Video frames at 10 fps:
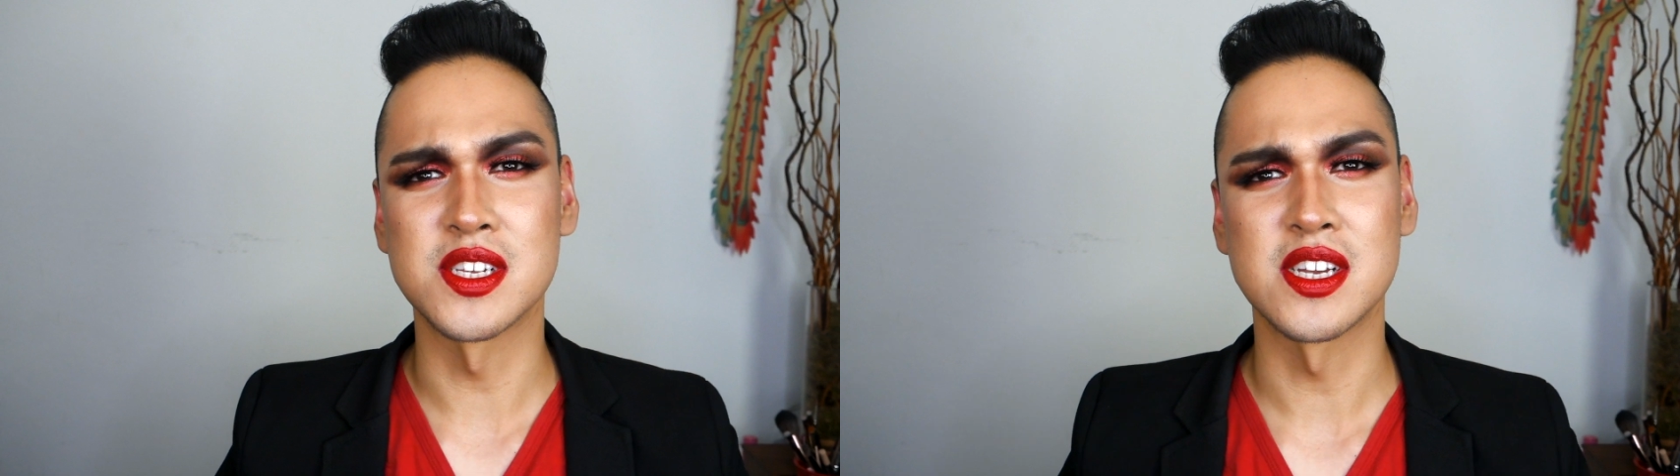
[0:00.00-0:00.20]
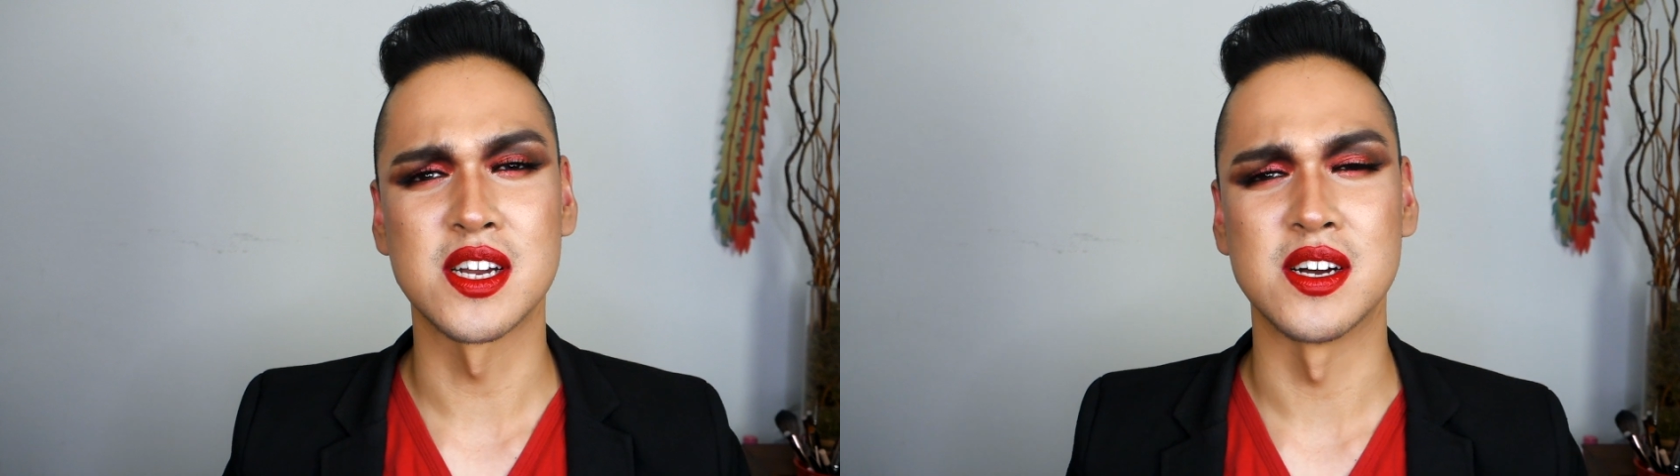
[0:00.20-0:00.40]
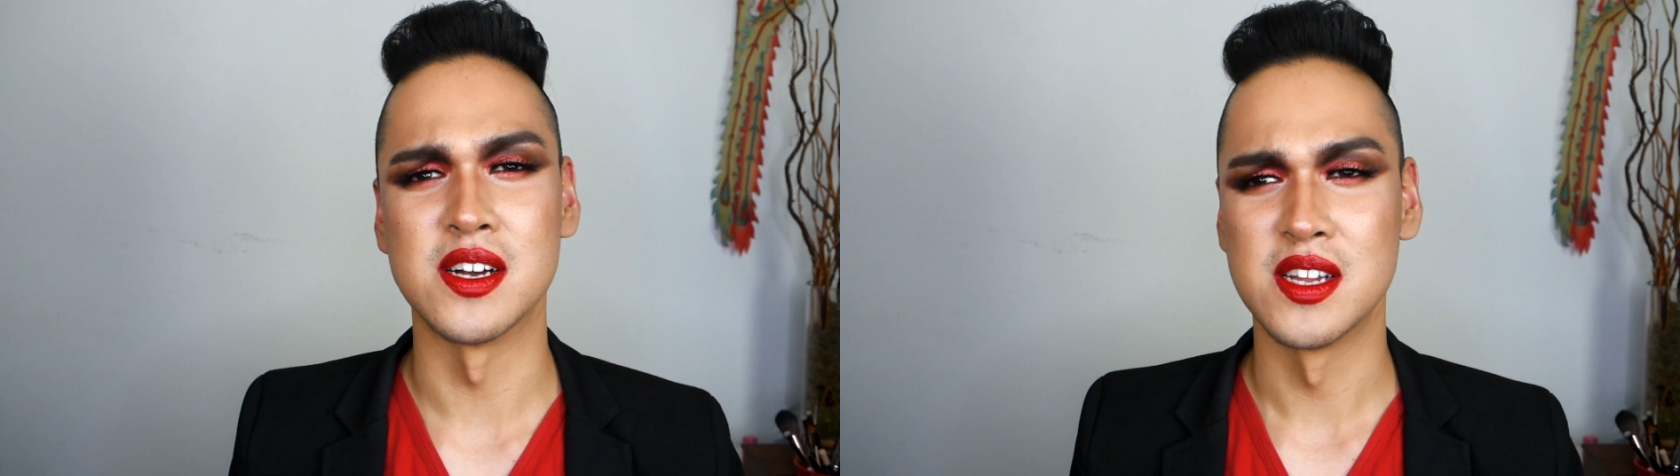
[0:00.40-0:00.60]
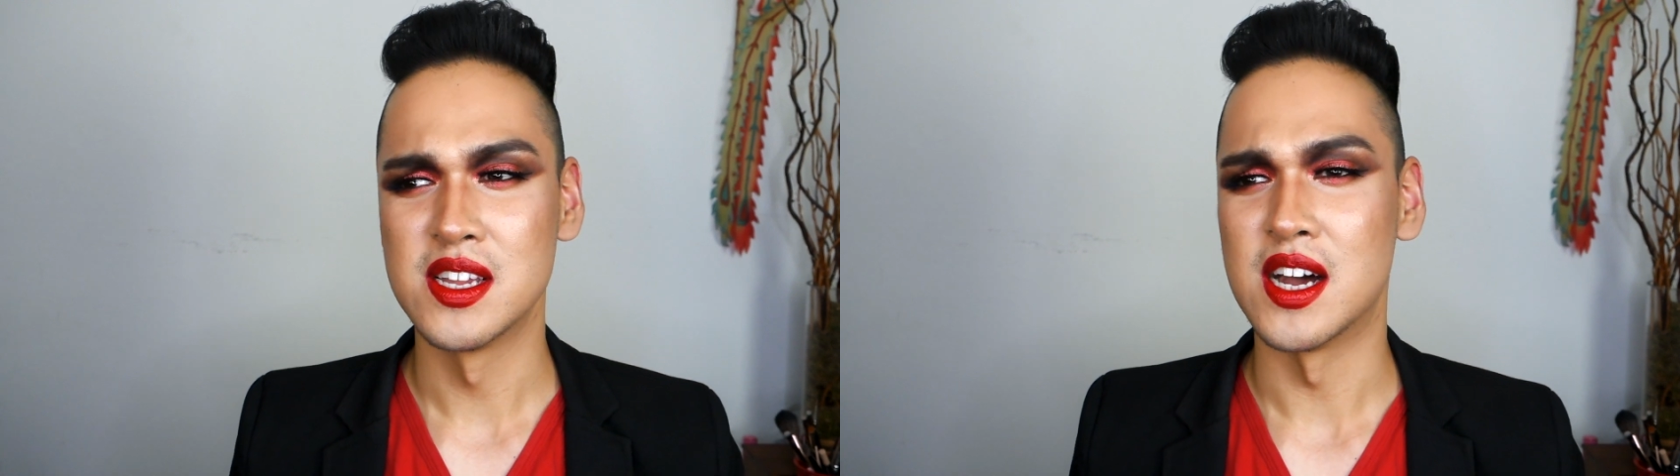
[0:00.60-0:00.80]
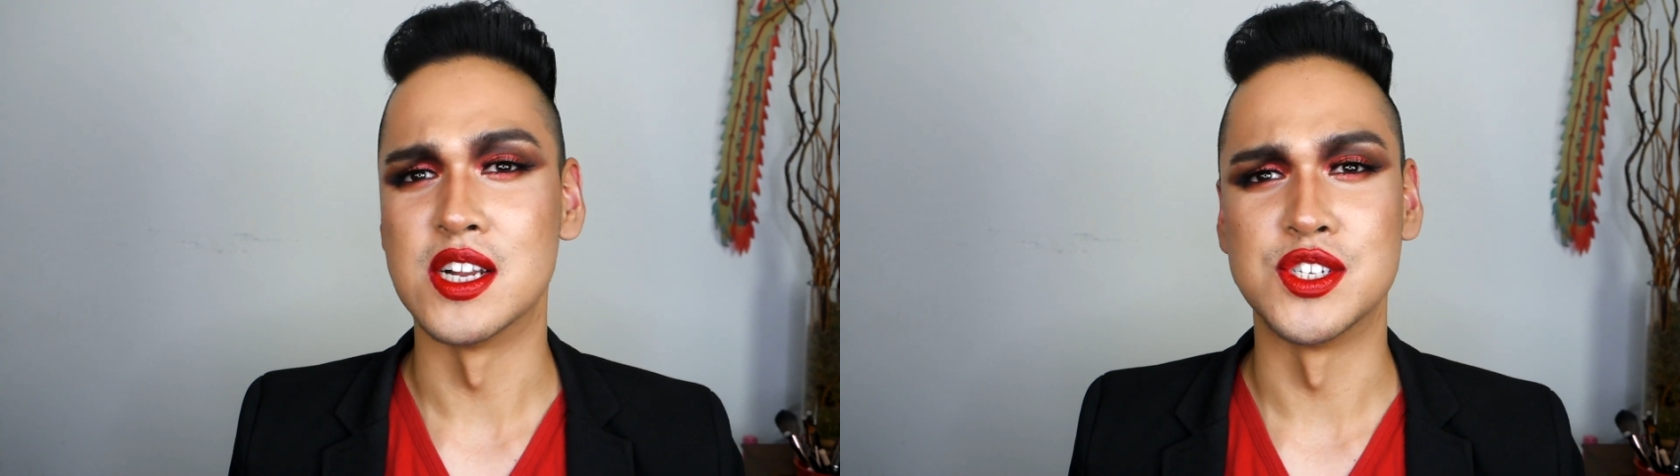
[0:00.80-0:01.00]
like a
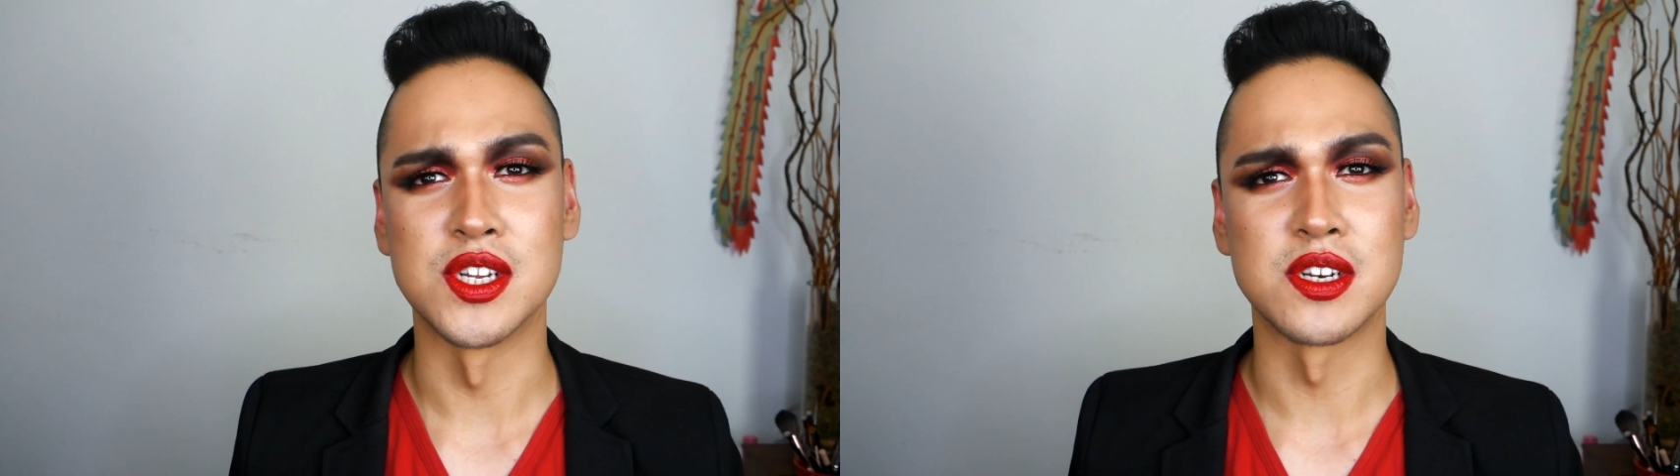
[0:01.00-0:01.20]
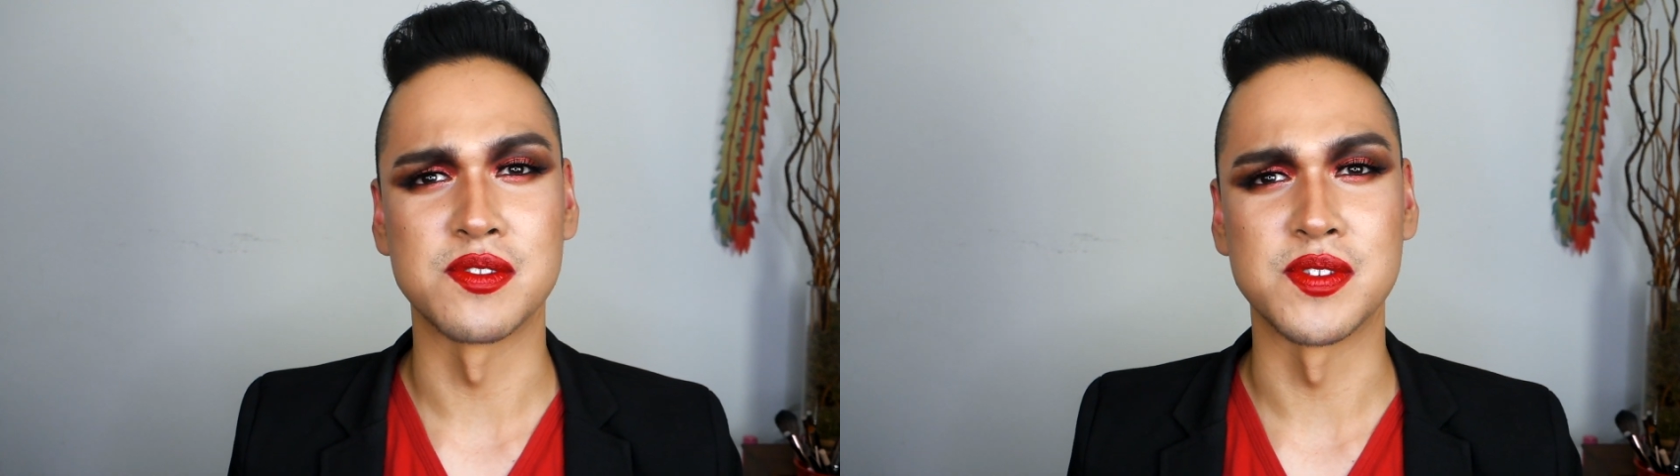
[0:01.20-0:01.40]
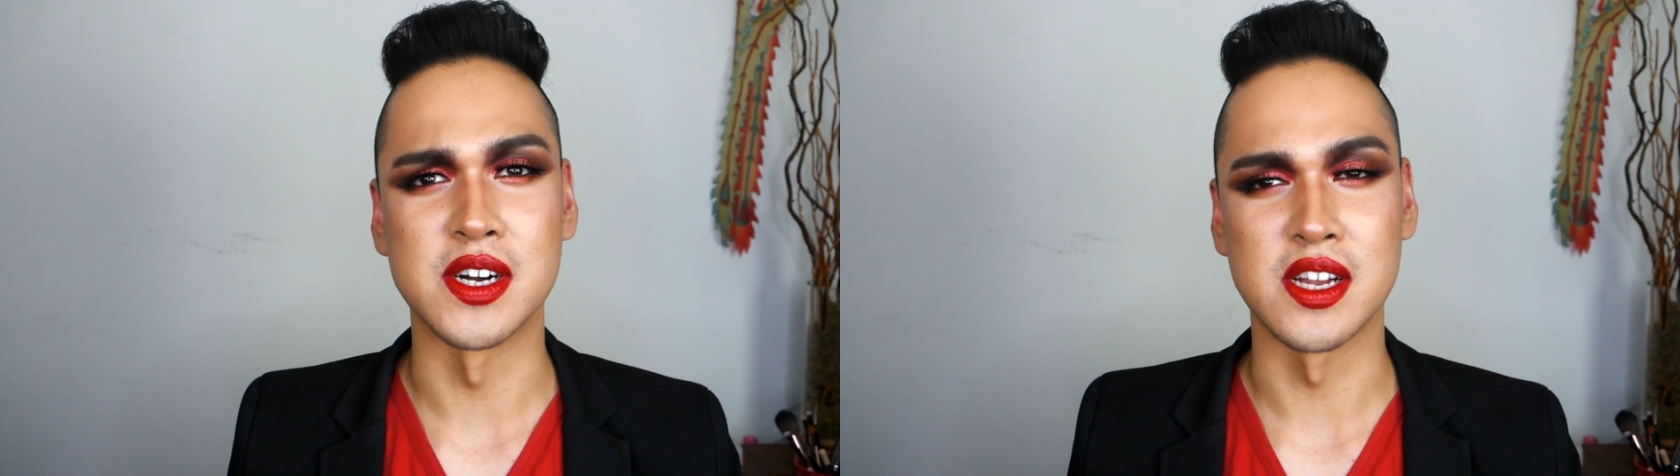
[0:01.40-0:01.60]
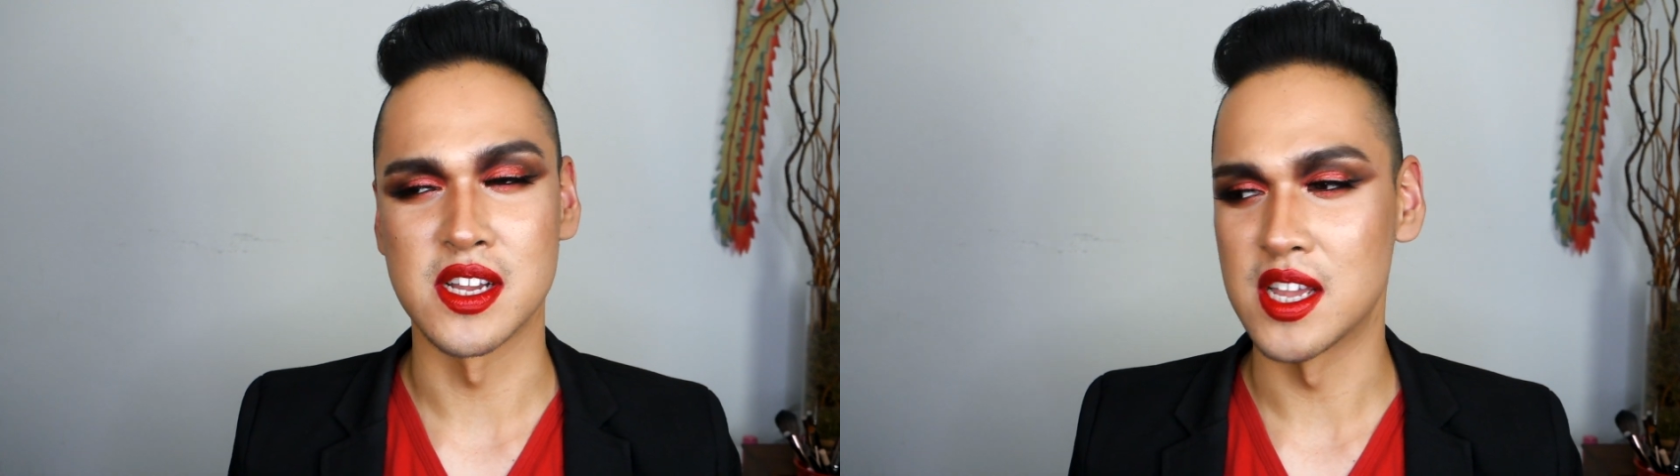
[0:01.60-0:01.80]
gender fuck,